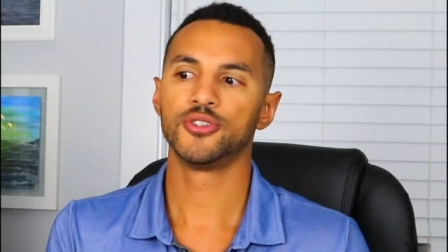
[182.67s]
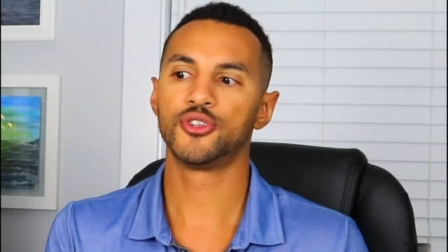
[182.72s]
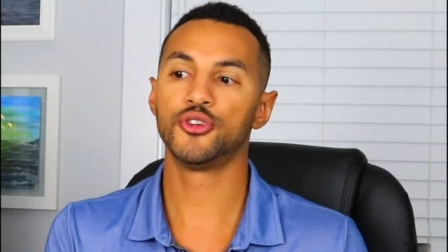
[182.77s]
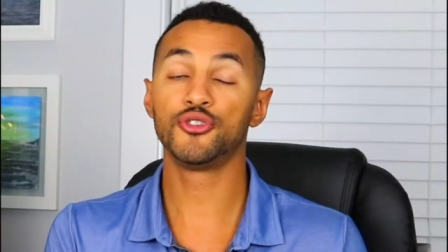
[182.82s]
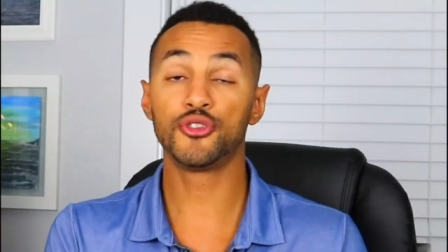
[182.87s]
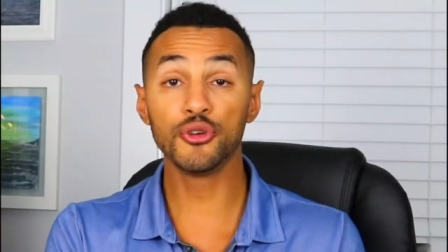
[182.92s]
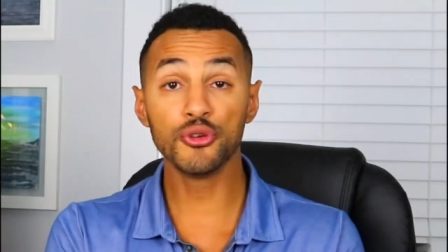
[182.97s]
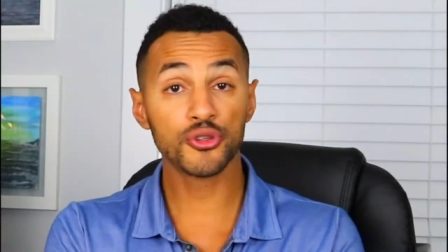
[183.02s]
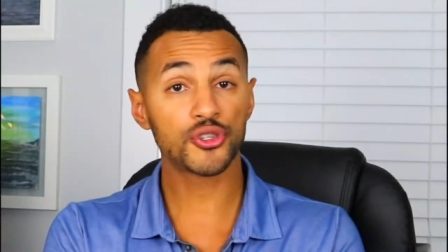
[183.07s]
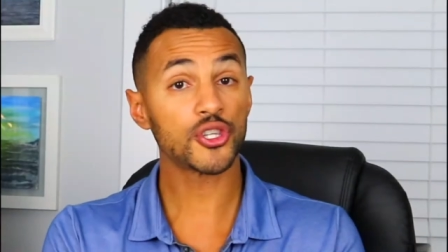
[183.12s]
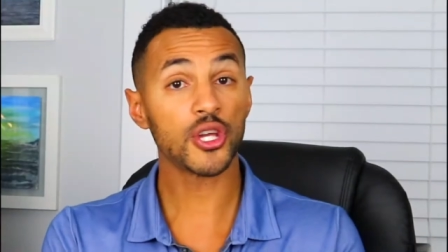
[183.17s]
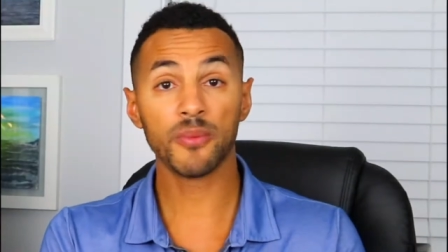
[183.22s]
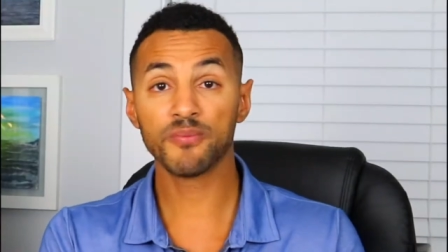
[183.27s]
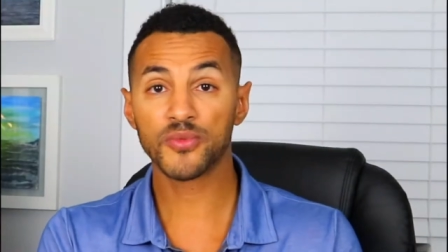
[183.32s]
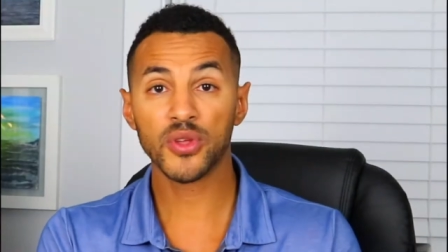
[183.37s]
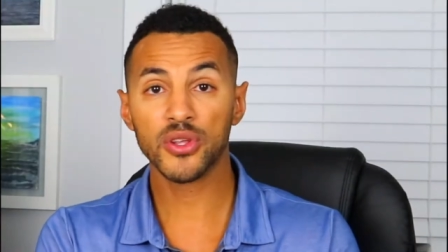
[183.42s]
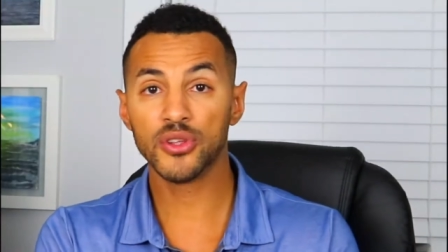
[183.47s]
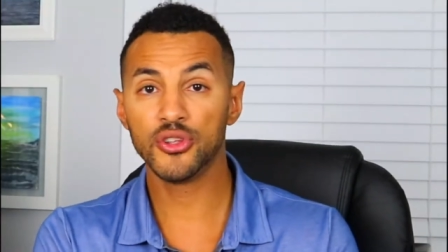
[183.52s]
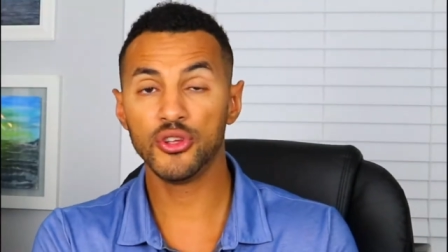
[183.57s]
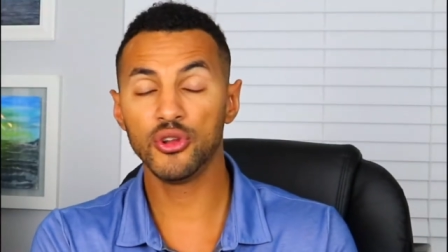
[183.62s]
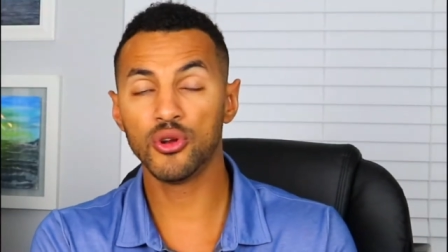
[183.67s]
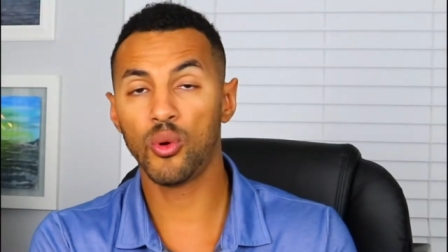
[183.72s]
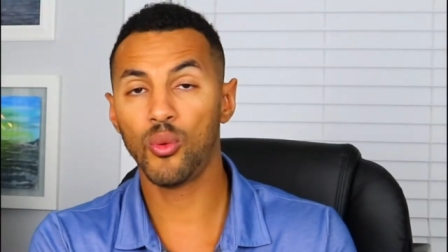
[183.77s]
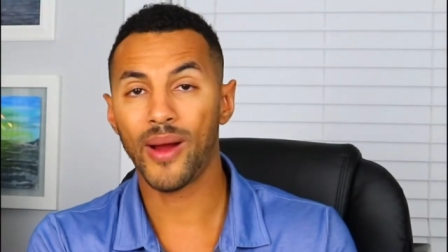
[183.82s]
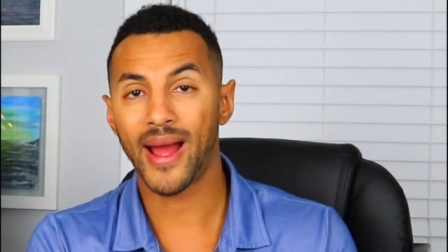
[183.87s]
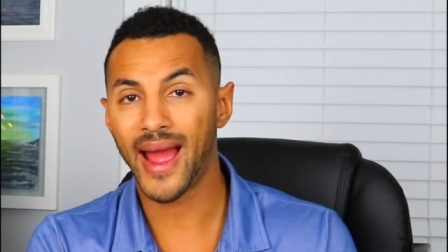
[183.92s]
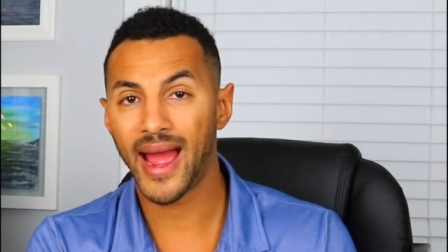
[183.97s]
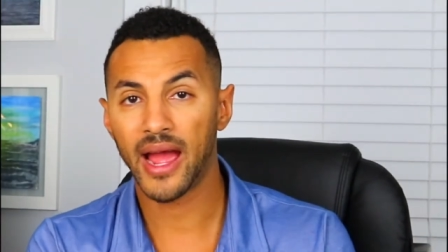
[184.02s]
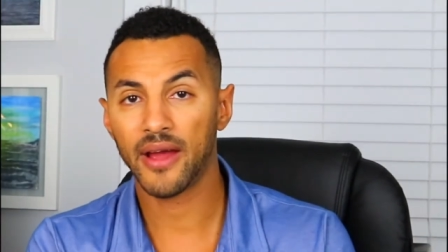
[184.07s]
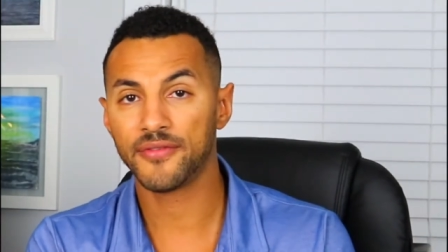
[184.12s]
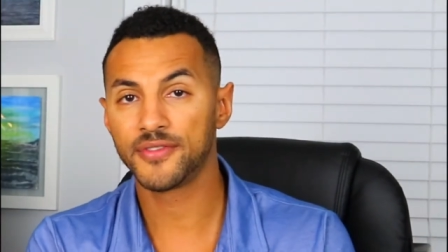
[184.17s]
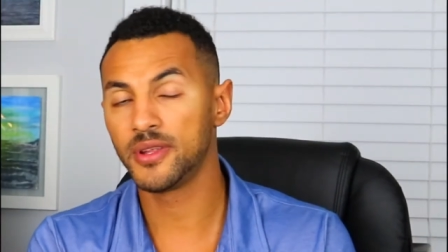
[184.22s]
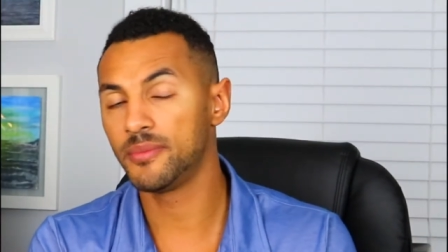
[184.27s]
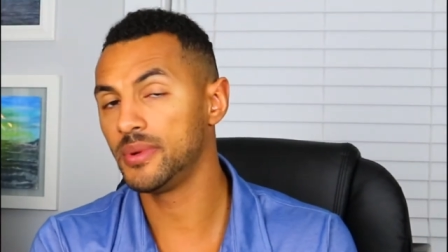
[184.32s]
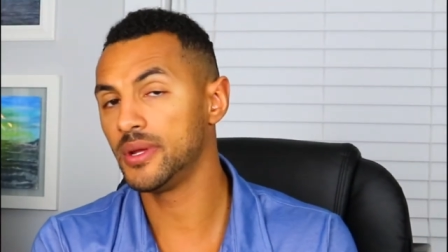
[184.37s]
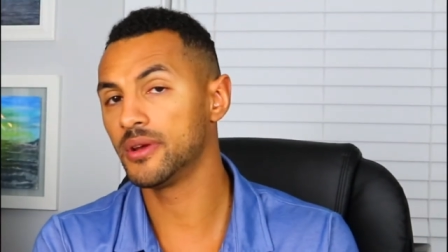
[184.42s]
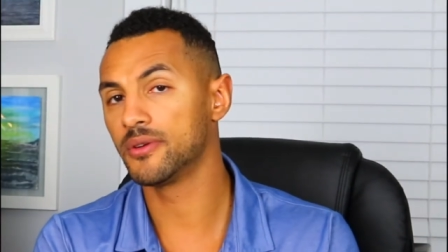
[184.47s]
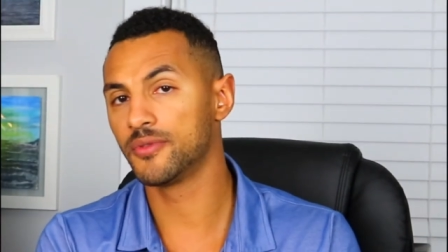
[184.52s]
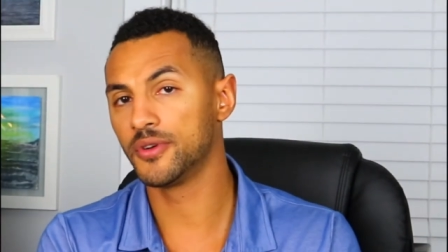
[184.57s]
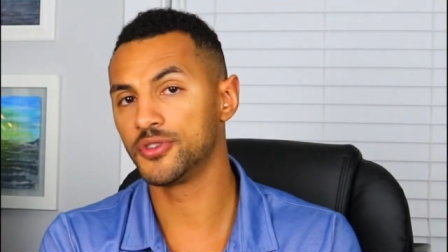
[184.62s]
to do something, you don't have to
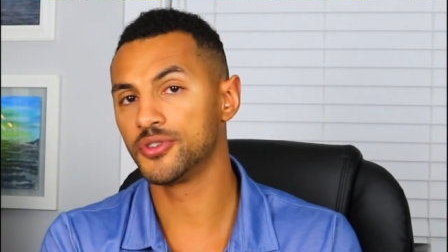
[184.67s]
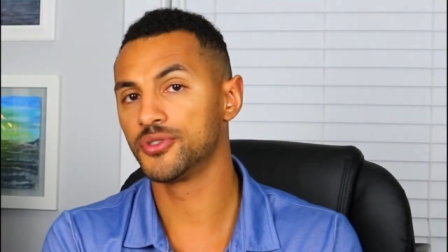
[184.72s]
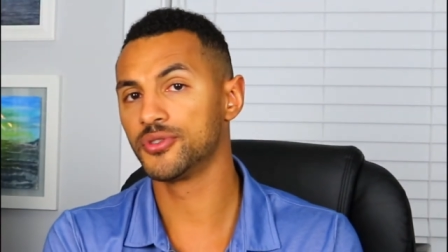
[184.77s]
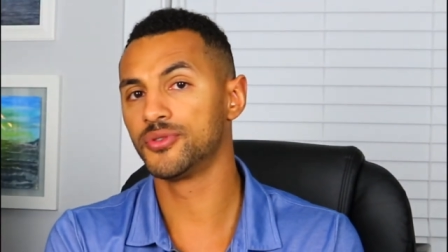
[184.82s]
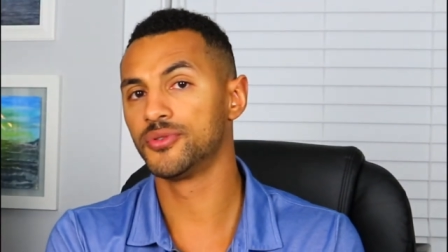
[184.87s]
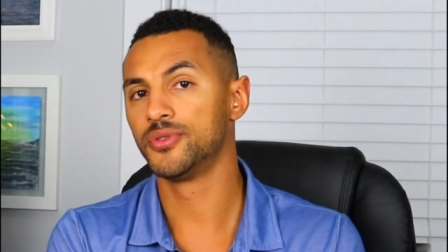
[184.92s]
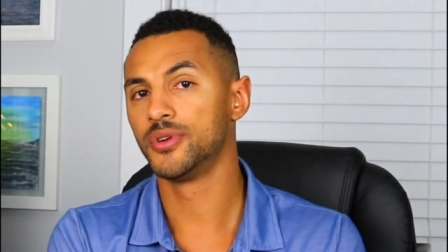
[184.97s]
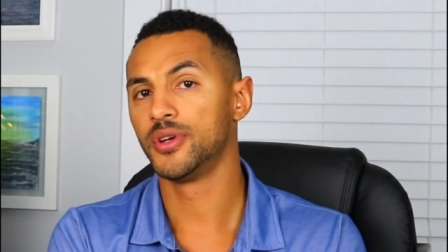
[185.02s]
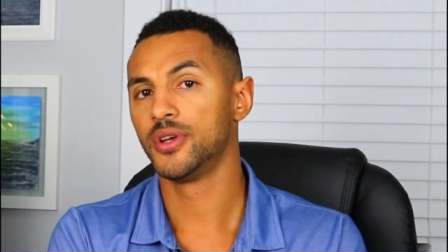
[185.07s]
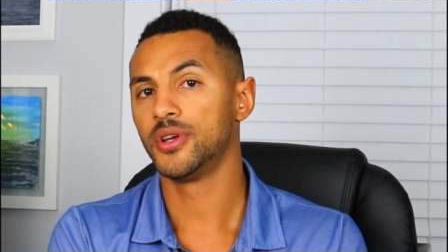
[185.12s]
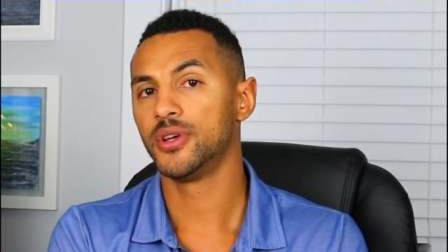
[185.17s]
be original.